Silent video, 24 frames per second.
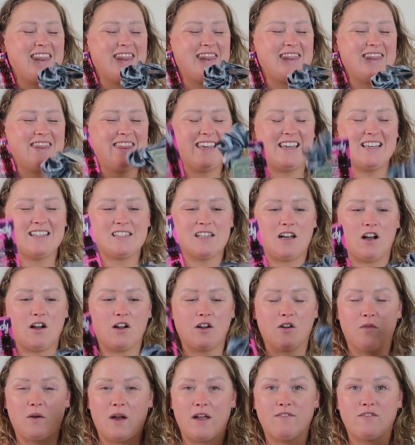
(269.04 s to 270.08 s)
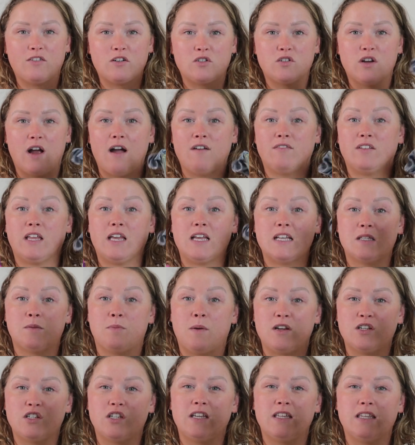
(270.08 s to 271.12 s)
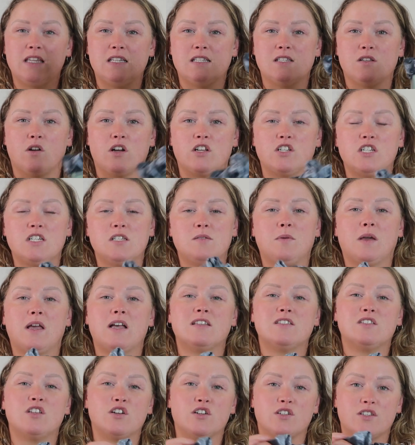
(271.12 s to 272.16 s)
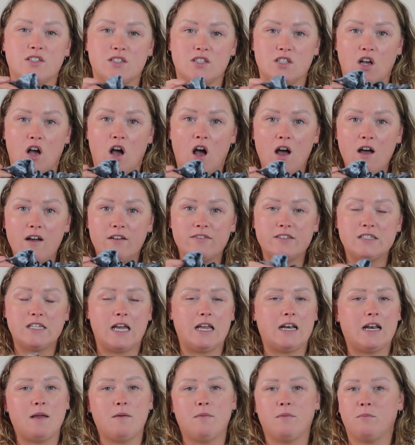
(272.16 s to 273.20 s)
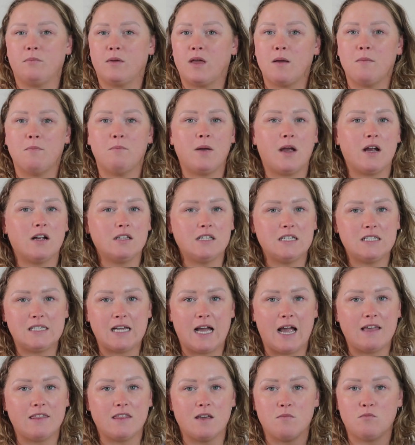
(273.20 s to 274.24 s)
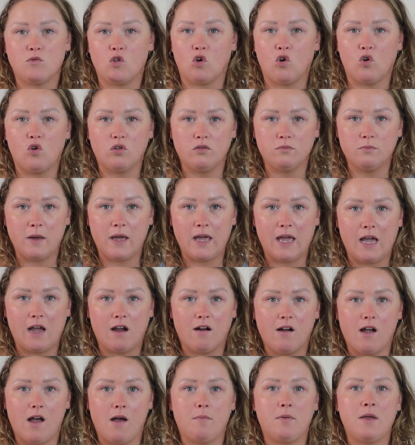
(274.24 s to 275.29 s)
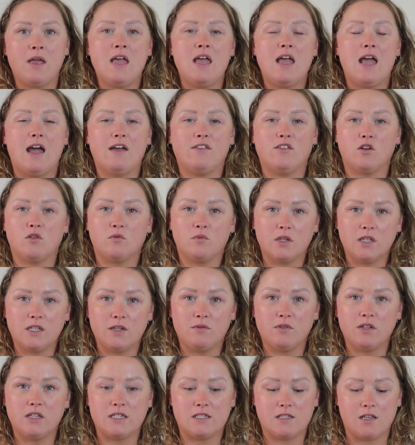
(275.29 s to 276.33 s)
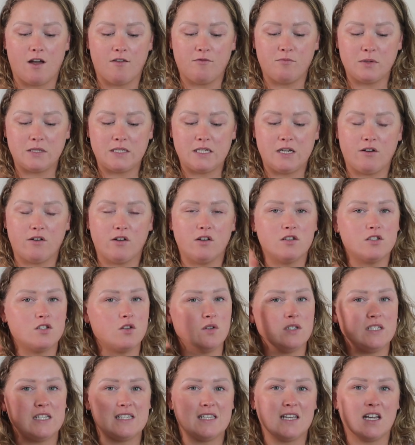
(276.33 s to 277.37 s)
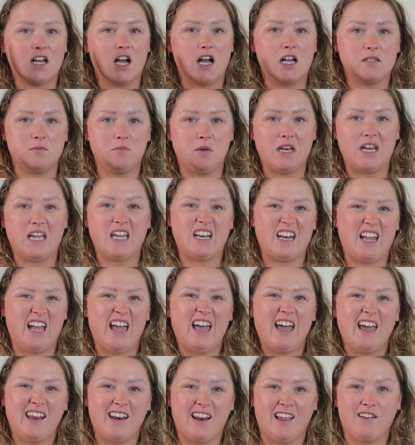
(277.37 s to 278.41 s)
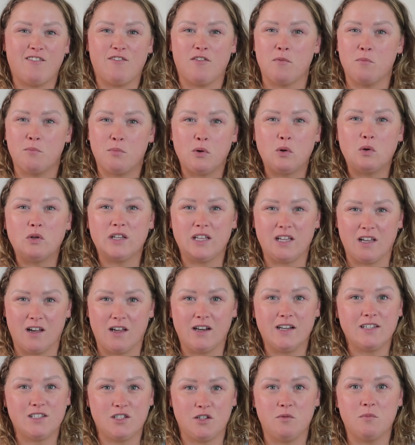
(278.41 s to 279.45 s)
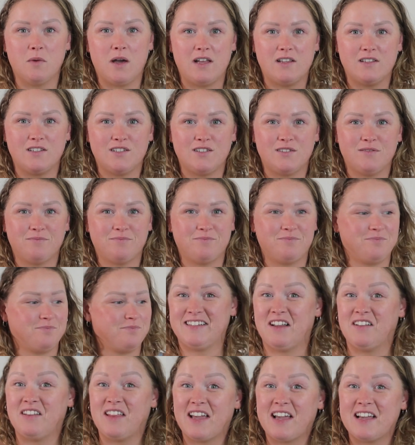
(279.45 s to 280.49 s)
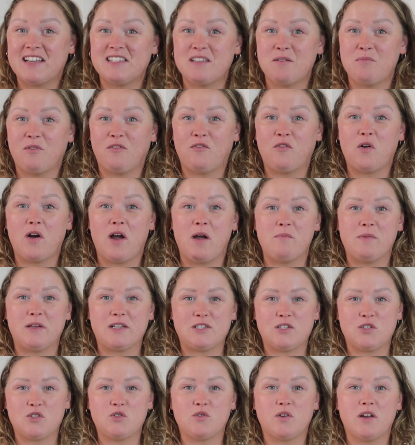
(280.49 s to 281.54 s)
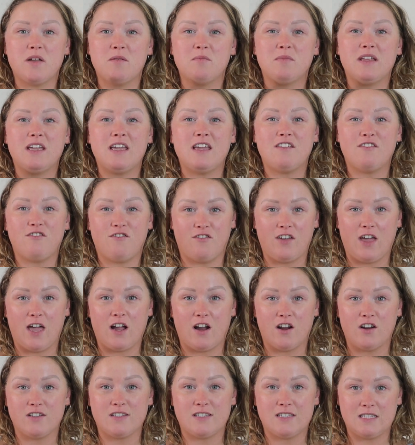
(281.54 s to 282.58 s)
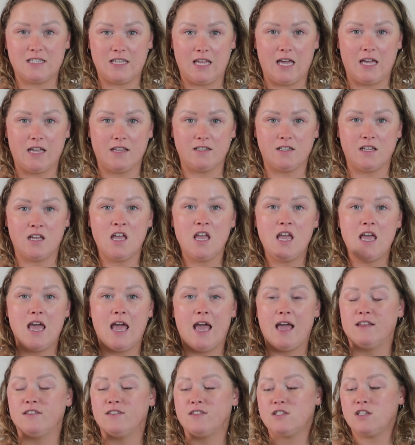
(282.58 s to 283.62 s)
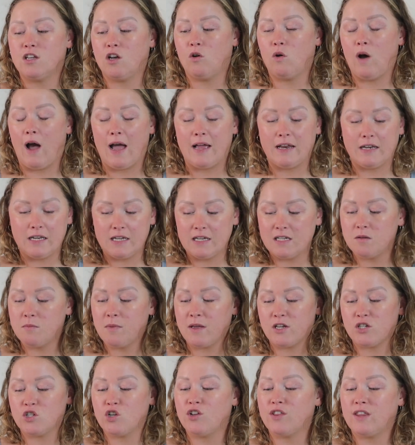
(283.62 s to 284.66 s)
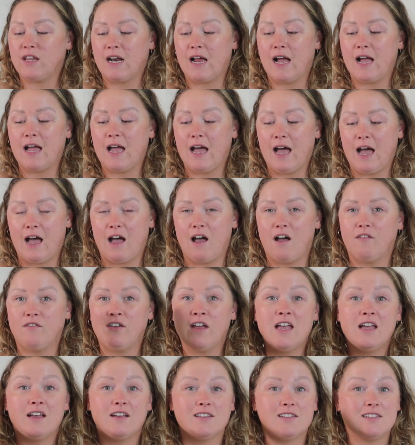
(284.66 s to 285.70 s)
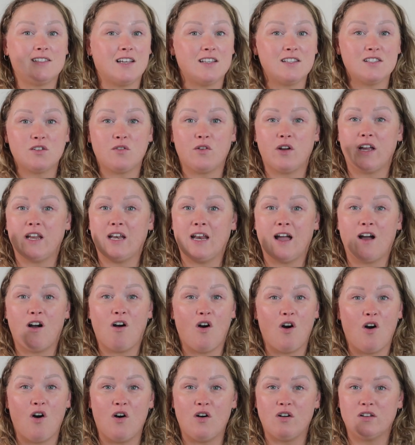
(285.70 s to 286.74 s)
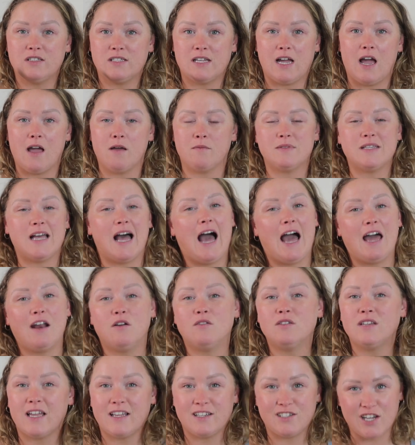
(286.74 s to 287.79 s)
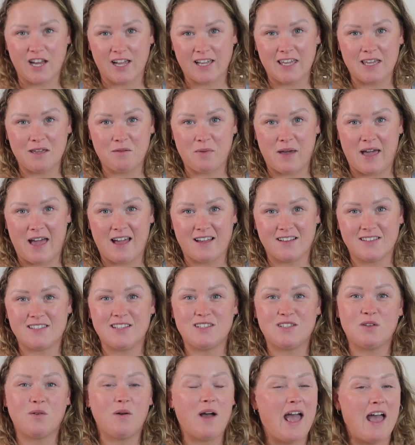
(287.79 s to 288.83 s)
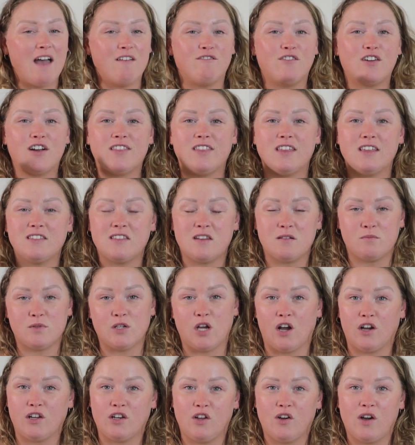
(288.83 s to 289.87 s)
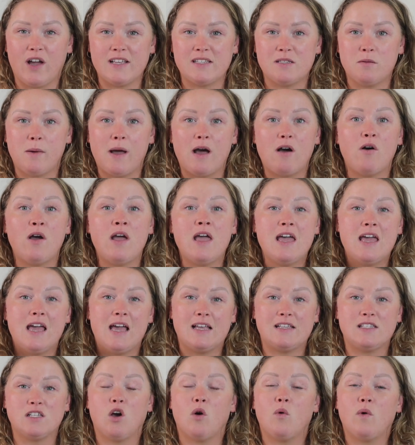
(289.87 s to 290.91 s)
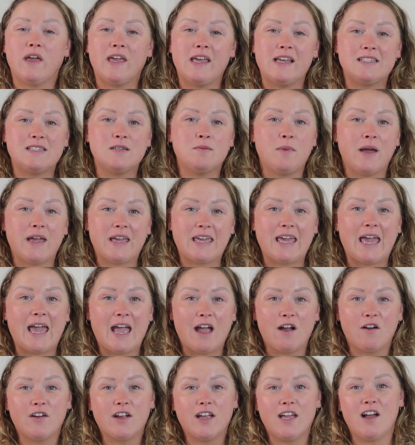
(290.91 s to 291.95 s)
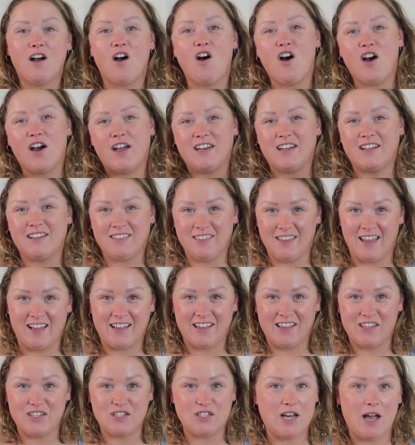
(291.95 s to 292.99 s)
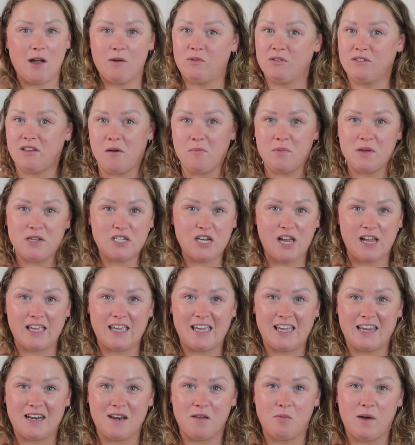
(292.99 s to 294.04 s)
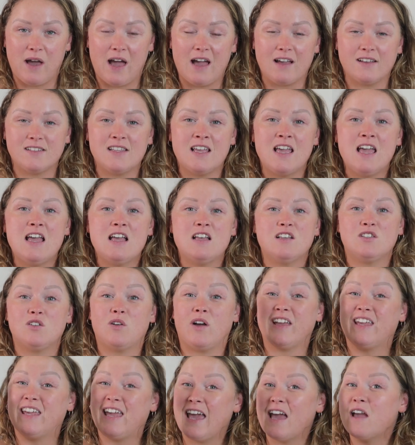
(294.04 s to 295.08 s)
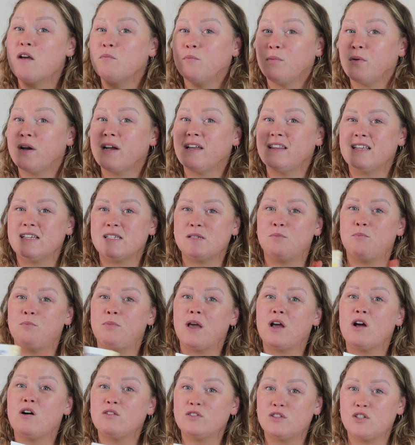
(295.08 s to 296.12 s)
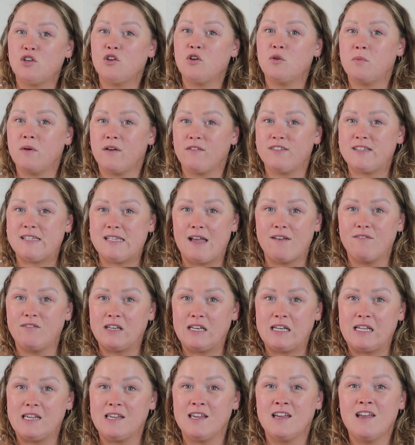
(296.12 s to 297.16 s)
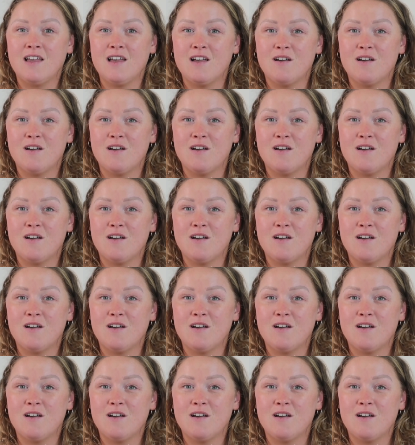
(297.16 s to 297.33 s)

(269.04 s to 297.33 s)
these are great for traveling, especially these scrunchies because they're soft and I can barely tie them. They'll hold my hair up, and they're really soft material, so it doesn't cause me to get a headache from pulling on it too much. Now, like I said before, I'm extremely fair skinned, and so I need to make sure that I have sunscreen at all times. I don't like checking bags, so everything that I'm talking to you guys about is going into my carry-on luggage. I will not be checking any bags. So I can't bring this big old tube of 70%